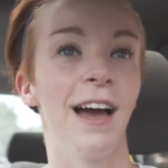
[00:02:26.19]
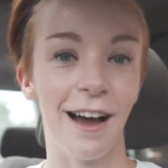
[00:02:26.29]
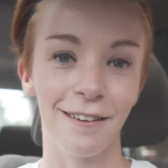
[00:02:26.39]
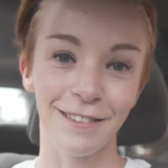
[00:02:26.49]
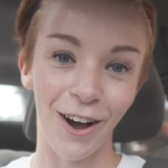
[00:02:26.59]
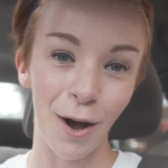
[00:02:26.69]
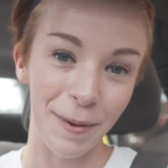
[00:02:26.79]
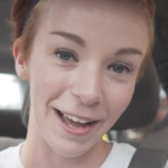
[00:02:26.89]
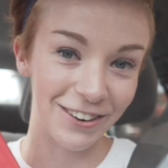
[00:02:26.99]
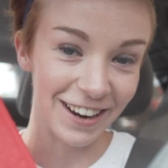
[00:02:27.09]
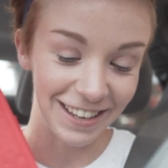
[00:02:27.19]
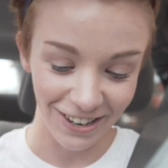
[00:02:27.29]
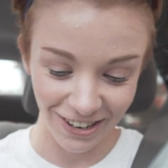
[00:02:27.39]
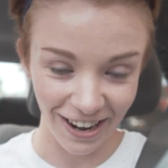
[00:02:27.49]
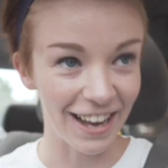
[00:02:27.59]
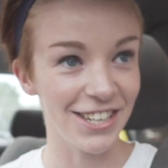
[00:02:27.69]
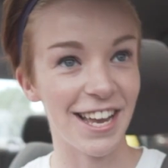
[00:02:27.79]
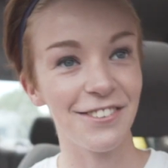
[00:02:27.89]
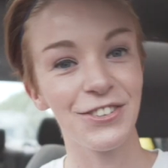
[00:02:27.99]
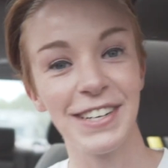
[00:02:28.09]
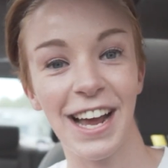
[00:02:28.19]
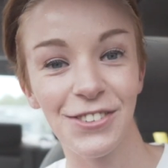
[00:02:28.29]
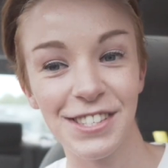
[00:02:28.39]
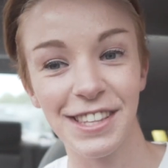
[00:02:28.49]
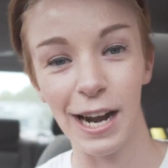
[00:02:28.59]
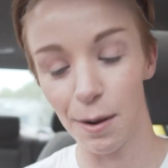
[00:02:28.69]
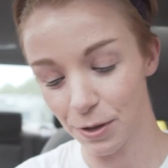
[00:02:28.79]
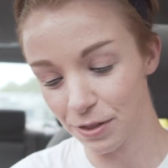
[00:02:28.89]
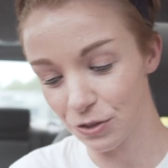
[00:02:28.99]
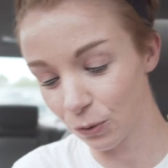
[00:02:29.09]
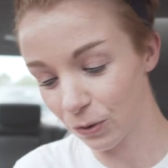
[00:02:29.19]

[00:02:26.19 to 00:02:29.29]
have the hot bag right here. I just have to announce that I'm with